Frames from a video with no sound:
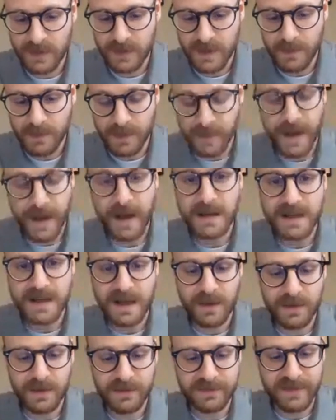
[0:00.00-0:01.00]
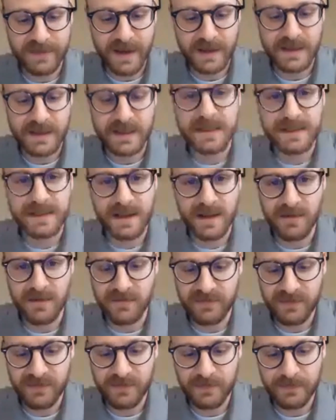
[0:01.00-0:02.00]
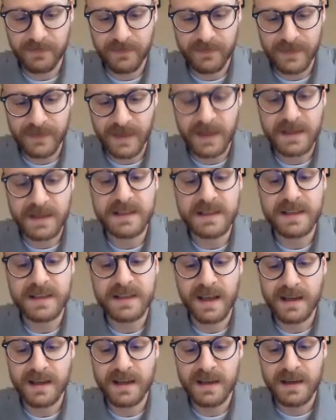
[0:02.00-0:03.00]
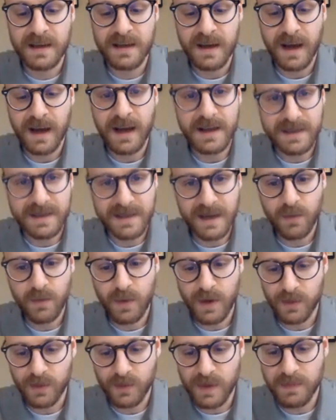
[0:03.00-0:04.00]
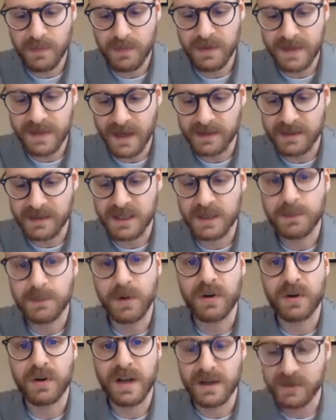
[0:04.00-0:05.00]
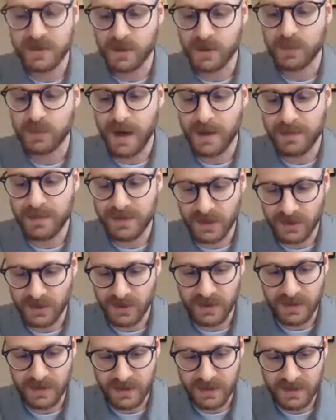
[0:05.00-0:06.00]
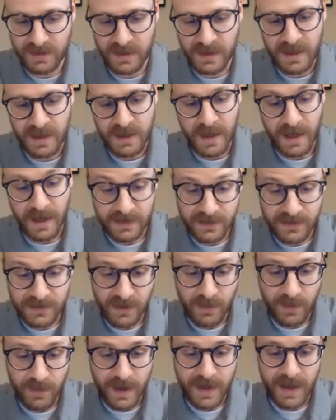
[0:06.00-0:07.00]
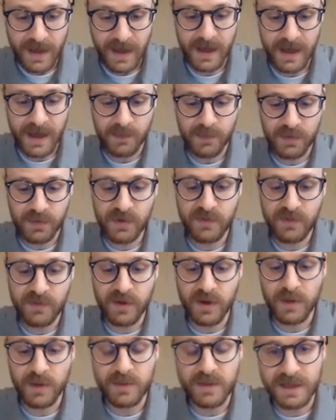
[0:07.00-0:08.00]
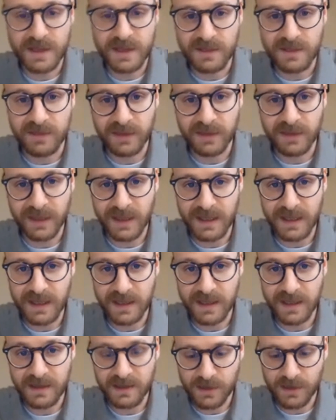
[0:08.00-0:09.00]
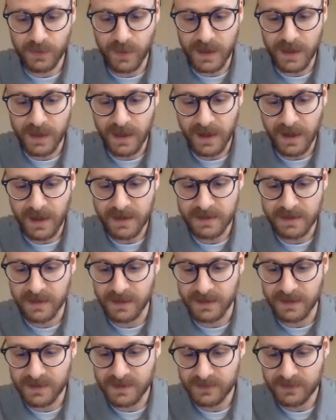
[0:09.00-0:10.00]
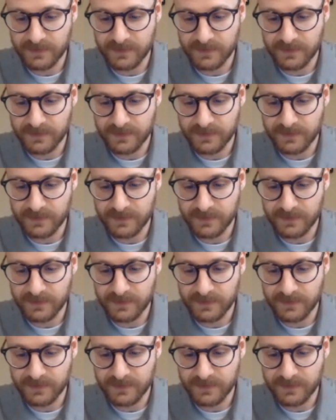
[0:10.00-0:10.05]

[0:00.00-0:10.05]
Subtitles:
But I doubt the fact itself. That is to say, I doubt whether we possess experiential propositions. And so I cannot prove their objective validity the way Kant does.